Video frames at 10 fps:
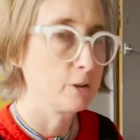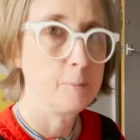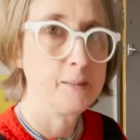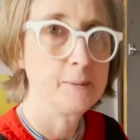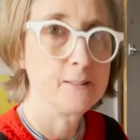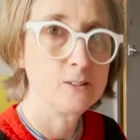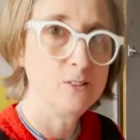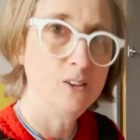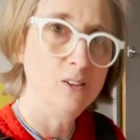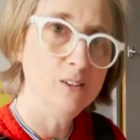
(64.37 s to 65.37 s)
to be a bit too
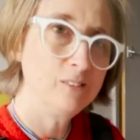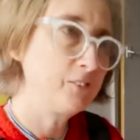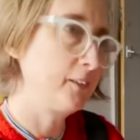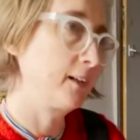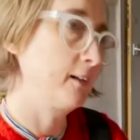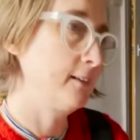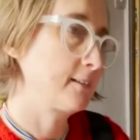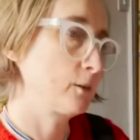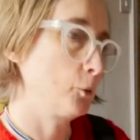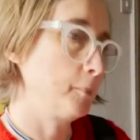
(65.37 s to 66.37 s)
long for the glass, so
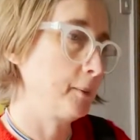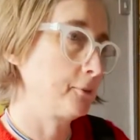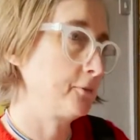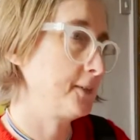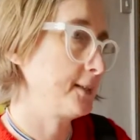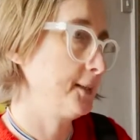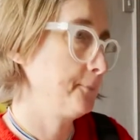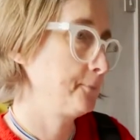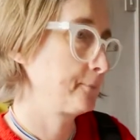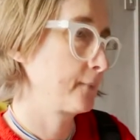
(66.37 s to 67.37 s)
I won't be able to fit it
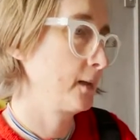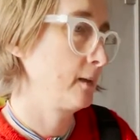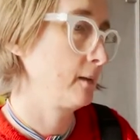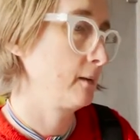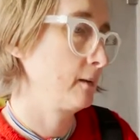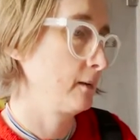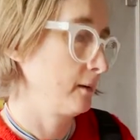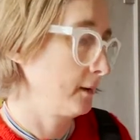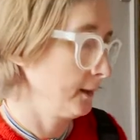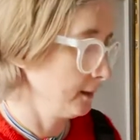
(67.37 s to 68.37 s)

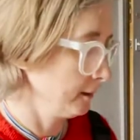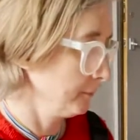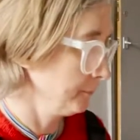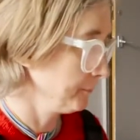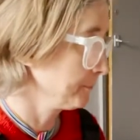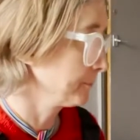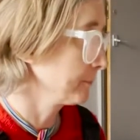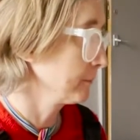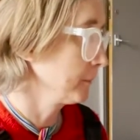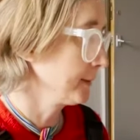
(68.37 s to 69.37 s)
in.
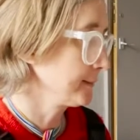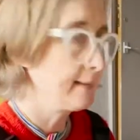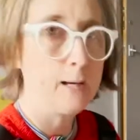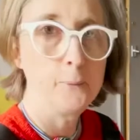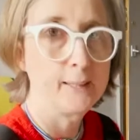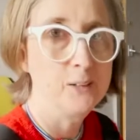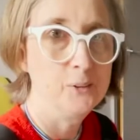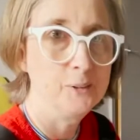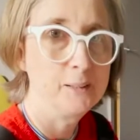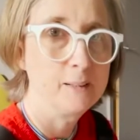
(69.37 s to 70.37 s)
I'll see how I get on.
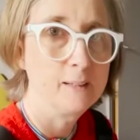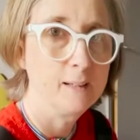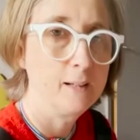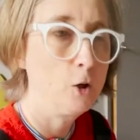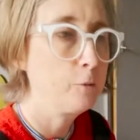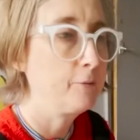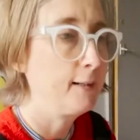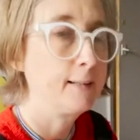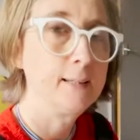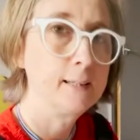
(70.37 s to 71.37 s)
Hopefully I
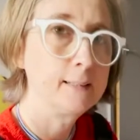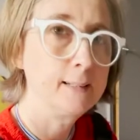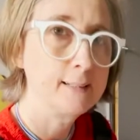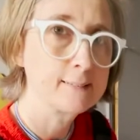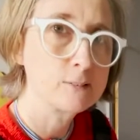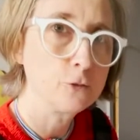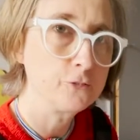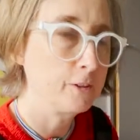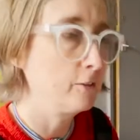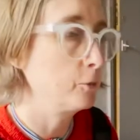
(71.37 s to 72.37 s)
can get the legs soft
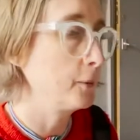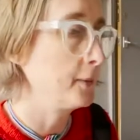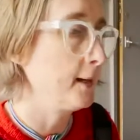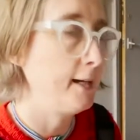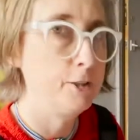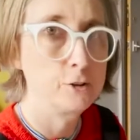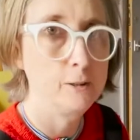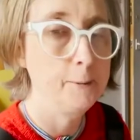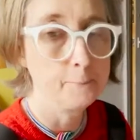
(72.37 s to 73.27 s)
enough with the hairdryer.